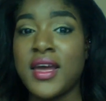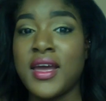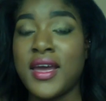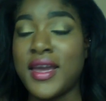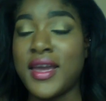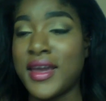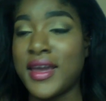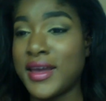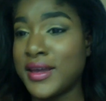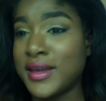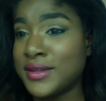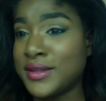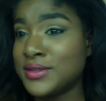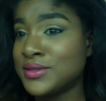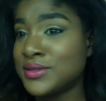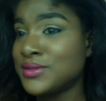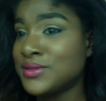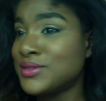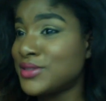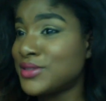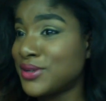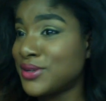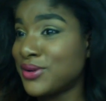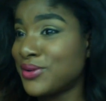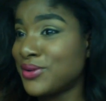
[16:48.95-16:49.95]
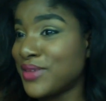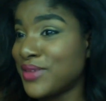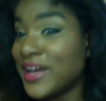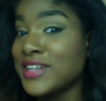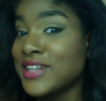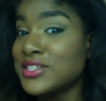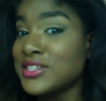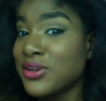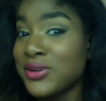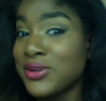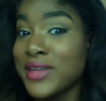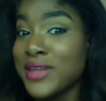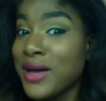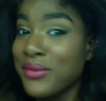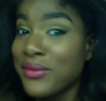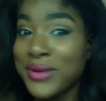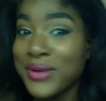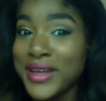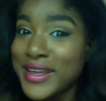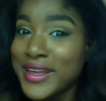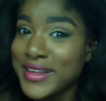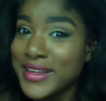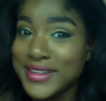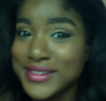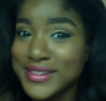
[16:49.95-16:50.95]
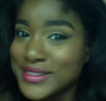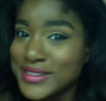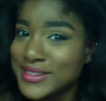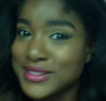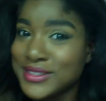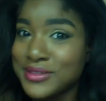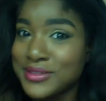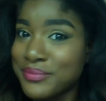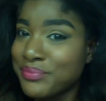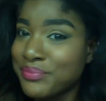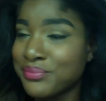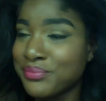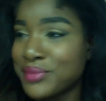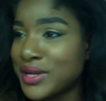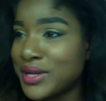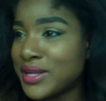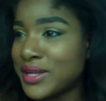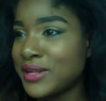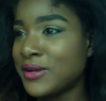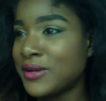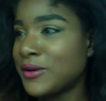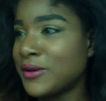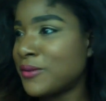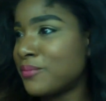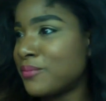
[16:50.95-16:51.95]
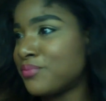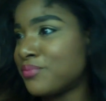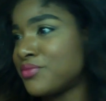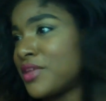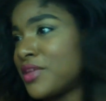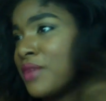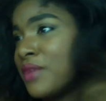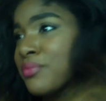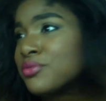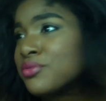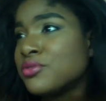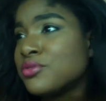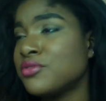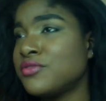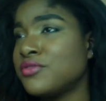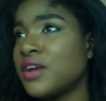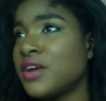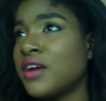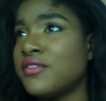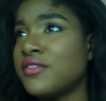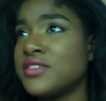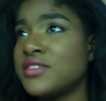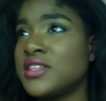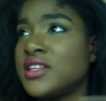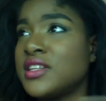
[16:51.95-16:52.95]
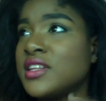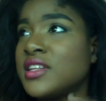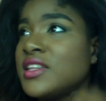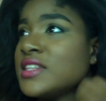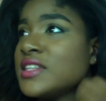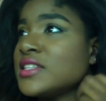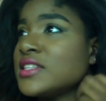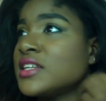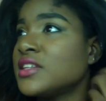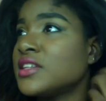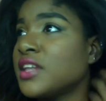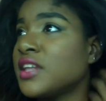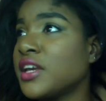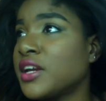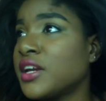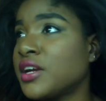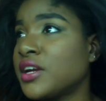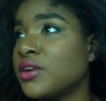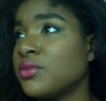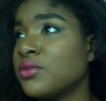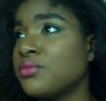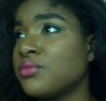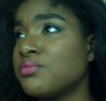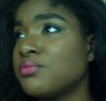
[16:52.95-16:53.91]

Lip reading: And so that's all that was. But they proved obviously that they sent the hair.